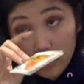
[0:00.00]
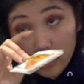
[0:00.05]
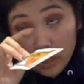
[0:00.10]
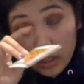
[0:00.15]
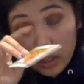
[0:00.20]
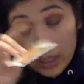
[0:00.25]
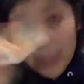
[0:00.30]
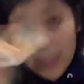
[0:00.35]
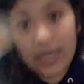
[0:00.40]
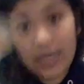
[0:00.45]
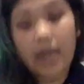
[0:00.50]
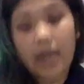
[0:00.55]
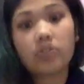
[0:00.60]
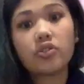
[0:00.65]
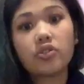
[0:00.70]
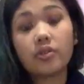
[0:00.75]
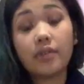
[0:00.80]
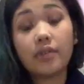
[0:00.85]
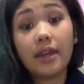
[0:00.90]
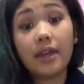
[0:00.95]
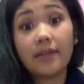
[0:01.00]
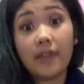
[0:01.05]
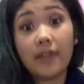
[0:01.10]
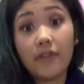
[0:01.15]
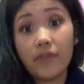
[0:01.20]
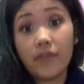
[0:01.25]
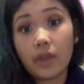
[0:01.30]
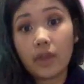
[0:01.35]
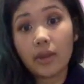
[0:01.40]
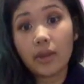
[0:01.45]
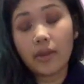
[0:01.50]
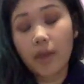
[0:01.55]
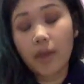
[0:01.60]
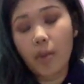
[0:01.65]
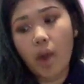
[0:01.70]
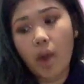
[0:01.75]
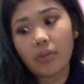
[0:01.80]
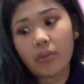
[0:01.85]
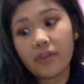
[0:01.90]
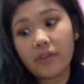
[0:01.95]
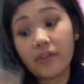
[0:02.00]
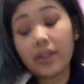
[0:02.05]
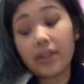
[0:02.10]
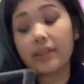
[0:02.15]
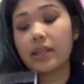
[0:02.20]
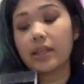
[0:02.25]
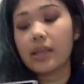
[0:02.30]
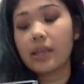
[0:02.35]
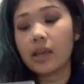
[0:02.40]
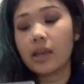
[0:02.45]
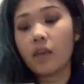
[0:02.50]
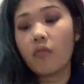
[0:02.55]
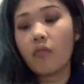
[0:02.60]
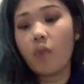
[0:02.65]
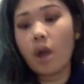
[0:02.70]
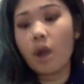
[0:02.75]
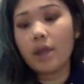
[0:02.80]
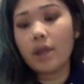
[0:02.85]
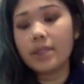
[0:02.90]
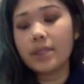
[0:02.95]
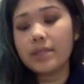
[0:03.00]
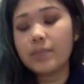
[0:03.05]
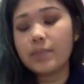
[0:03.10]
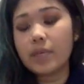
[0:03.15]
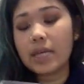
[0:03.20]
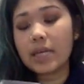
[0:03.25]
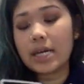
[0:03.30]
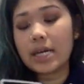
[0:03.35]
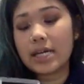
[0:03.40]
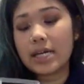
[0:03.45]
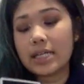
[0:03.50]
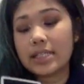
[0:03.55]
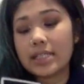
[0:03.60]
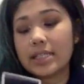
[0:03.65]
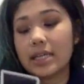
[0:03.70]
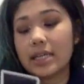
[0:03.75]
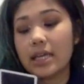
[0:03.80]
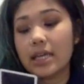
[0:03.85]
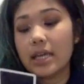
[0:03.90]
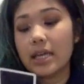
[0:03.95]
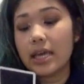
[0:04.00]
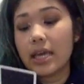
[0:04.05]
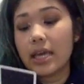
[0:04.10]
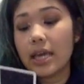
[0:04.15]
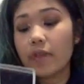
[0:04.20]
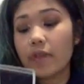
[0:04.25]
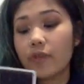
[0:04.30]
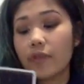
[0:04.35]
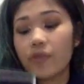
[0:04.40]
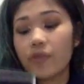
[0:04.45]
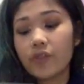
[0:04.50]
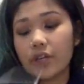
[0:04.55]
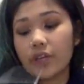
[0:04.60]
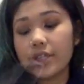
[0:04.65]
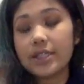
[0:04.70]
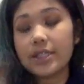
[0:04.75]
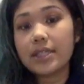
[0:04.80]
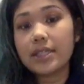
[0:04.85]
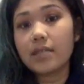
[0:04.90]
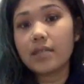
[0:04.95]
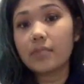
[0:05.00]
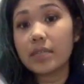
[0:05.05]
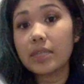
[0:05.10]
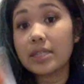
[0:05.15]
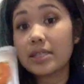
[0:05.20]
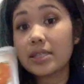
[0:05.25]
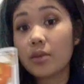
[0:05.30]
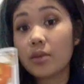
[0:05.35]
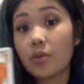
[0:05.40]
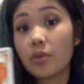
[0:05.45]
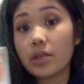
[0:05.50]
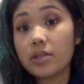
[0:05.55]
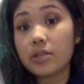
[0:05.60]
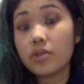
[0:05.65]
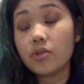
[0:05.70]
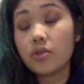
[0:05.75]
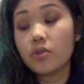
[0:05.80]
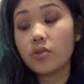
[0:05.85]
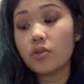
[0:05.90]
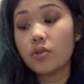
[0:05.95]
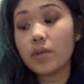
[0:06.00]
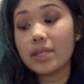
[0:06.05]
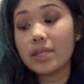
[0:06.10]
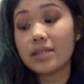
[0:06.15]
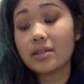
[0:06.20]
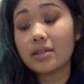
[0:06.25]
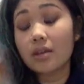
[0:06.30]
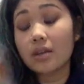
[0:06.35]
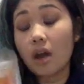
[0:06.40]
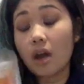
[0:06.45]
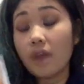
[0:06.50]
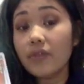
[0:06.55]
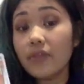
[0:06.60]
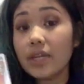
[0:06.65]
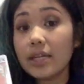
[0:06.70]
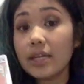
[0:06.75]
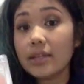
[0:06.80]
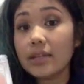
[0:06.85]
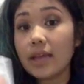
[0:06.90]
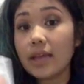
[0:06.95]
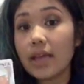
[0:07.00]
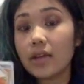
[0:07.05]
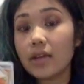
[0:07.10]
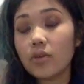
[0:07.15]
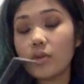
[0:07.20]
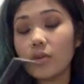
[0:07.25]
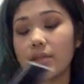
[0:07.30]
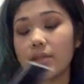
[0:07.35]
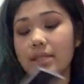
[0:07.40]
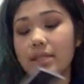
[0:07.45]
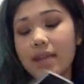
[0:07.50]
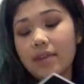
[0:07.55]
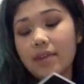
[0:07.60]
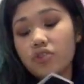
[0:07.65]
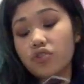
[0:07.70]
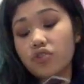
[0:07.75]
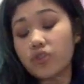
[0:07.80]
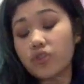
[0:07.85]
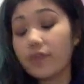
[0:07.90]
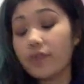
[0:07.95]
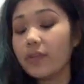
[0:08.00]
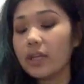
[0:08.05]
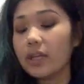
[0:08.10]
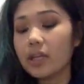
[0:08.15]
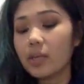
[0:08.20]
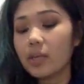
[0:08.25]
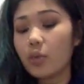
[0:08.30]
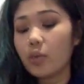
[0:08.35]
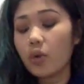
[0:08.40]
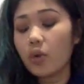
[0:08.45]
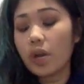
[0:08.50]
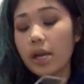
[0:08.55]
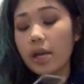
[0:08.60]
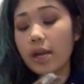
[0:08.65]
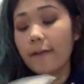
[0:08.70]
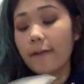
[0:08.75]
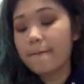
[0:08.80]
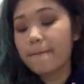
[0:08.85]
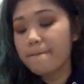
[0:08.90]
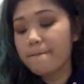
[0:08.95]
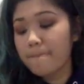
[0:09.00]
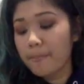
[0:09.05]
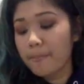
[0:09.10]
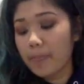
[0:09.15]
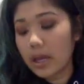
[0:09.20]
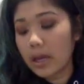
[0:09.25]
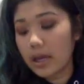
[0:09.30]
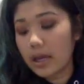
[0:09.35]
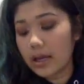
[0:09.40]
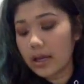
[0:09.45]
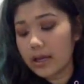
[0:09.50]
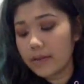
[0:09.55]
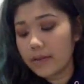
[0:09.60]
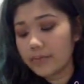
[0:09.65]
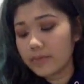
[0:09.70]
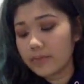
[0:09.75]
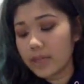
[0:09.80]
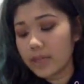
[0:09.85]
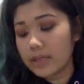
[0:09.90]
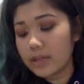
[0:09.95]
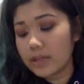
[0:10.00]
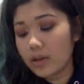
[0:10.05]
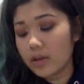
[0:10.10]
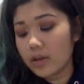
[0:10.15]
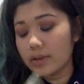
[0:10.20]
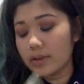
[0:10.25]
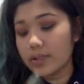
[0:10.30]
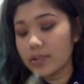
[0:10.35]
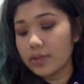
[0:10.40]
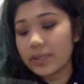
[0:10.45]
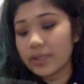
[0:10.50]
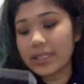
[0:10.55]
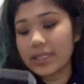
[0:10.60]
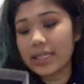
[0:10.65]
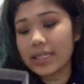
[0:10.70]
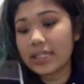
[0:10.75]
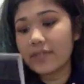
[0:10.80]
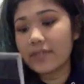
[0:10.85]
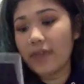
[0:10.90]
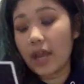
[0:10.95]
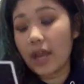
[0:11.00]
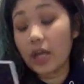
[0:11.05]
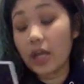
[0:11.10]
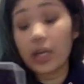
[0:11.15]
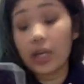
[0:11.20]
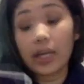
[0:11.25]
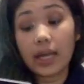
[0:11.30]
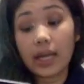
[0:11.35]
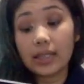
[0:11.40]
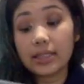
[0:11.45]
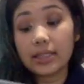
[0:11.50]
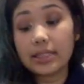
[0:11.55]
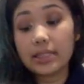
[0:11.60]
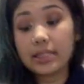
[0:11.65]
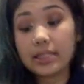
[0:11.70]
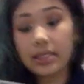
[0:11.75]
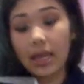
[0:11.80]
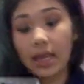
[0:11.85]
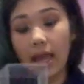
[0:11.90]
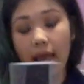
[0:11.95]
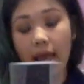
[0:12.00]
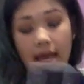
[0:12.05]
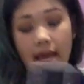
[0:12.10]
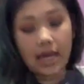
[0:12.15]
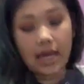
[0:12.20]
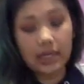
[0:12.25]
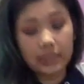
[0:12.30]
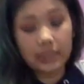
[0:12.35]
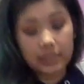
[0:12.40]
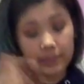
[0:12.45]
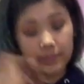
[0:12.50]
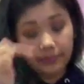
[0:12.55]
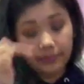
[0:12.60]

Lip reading: it's natural that they probably feel like the King of Wands, because in reversed it means someone who isn't confident and who isn't as driven anymore. It's also a sense of arrogance and